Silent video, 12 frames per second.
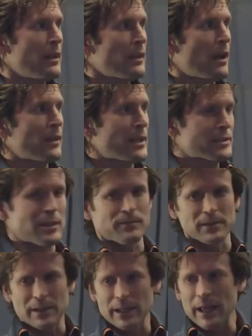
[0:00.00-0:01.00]
Now that's stuff
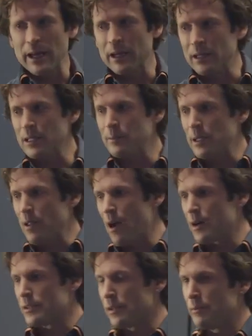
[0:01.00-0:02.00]
for today. A little bit
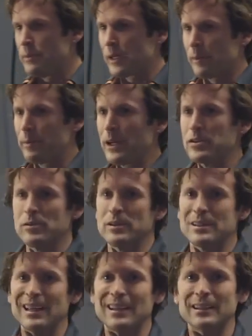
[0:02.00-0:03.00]
longer term, bigger picture
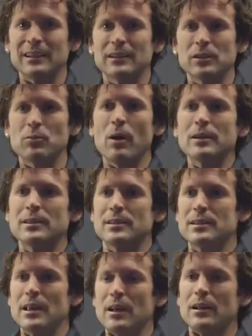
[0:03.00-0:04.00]
is the idea you want to
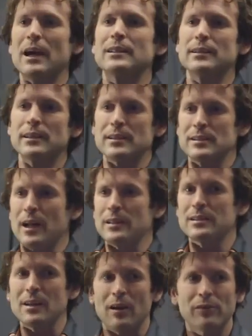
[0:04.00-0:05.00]
sell ideas, not
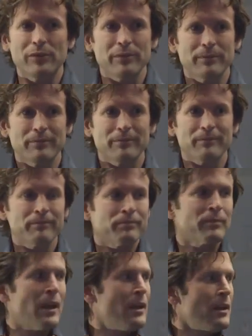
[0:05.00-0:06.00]
stuff. What
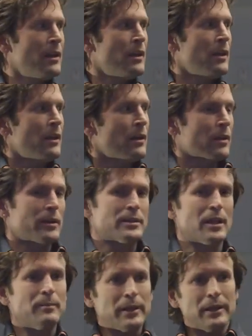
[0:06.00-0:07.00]
does
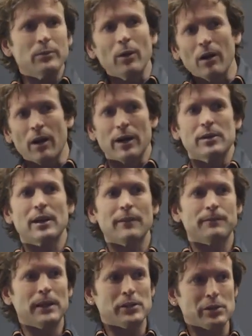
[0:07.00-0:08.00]
that mean? Well, all right, you got
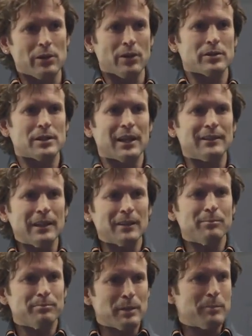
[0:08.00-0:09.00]
features. I
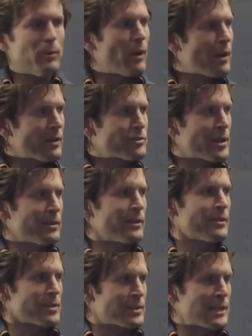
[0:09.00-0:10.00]
think people generally
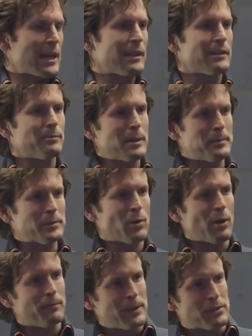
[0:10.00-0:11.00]
understand that people don't
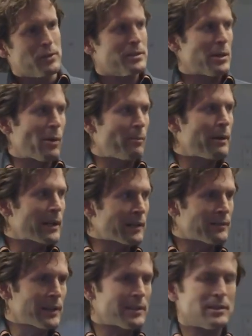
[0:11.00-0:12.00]
want features, they want
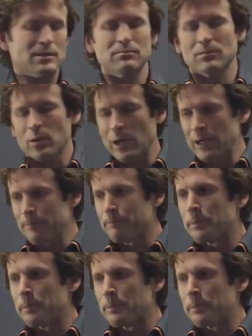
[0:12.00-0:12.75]
benefits. Great.